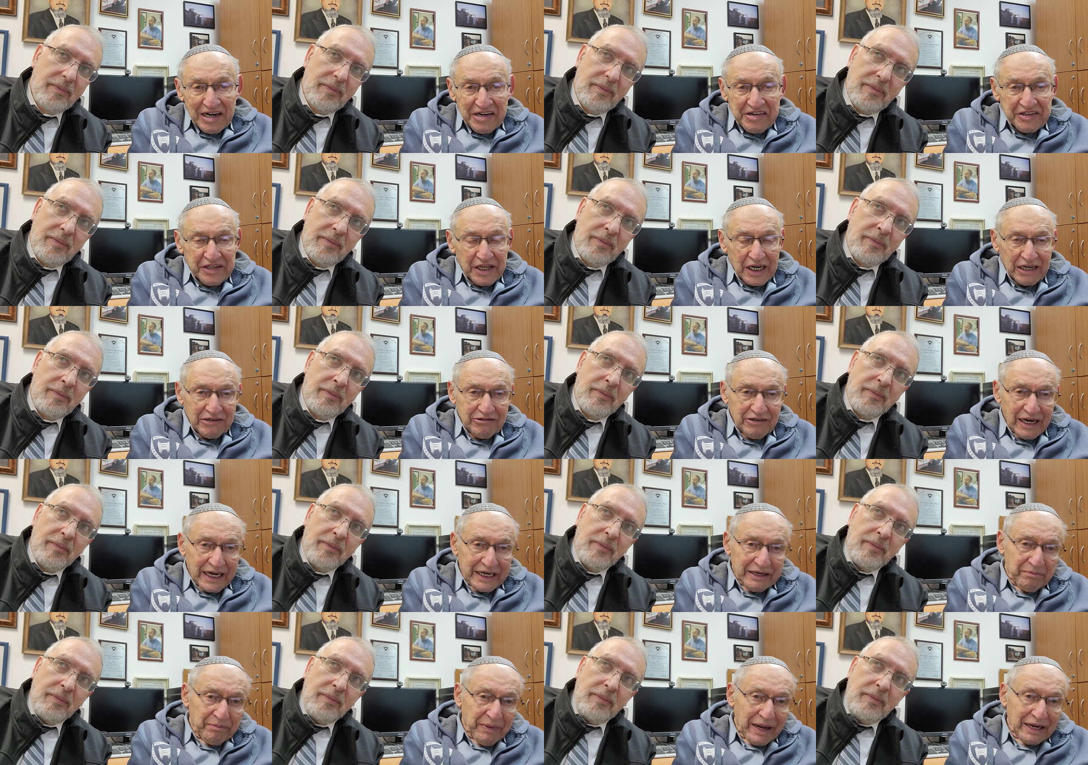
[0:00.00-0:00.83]
Speaker 1: arrested. I
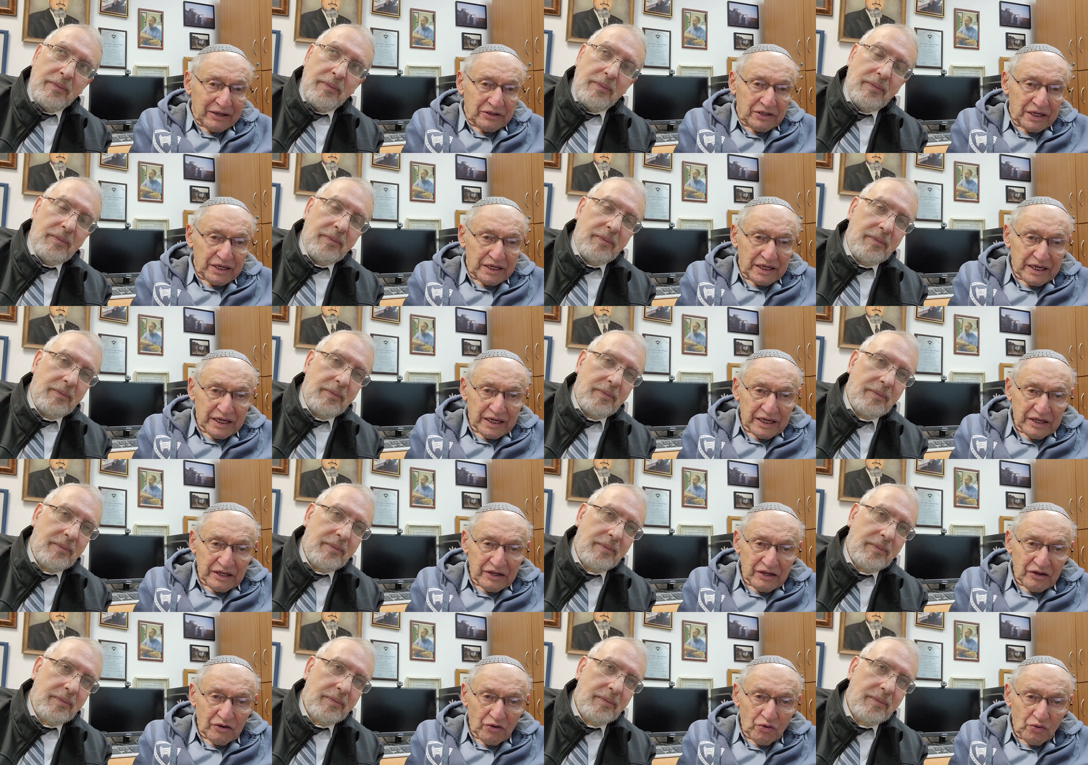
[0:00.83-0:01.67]
write about it
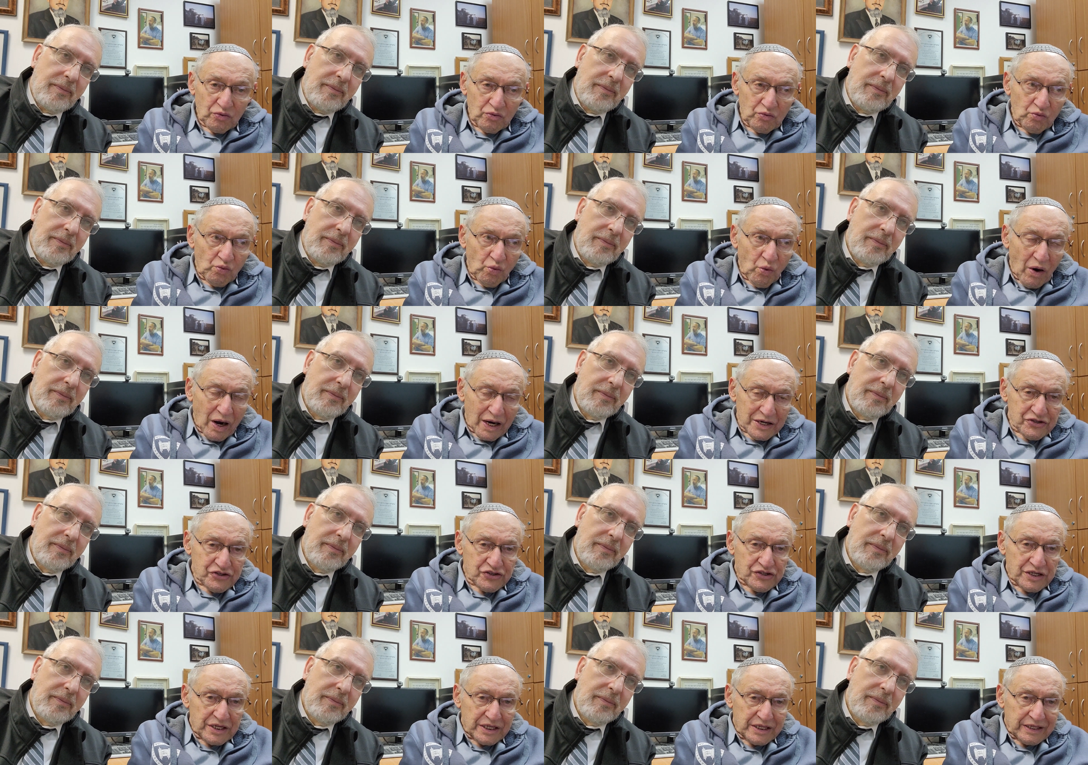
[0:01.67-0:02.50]
in
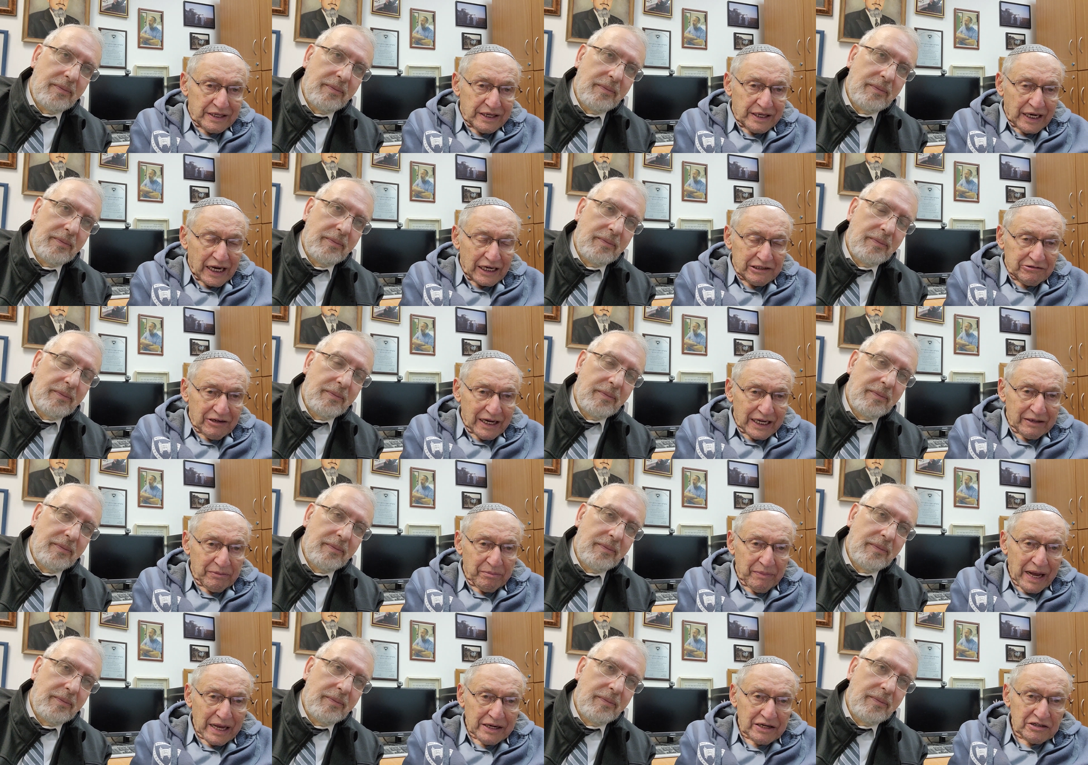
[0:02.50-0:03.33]
Washington. I write
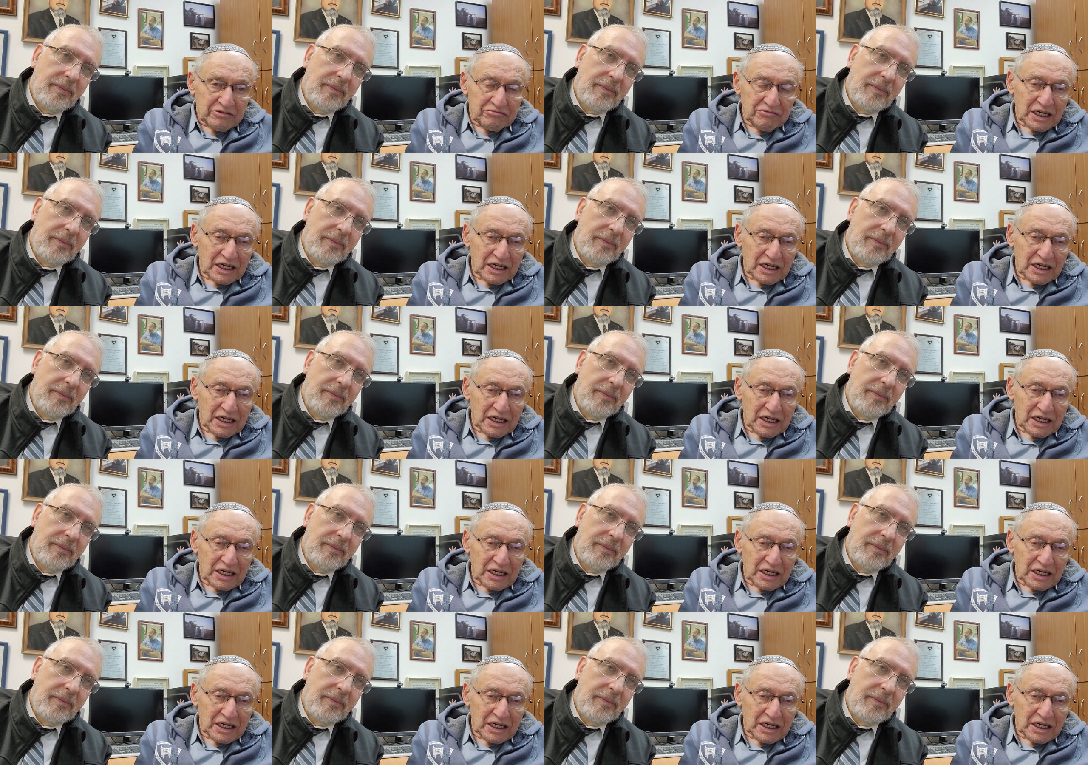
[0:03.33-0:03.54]
about it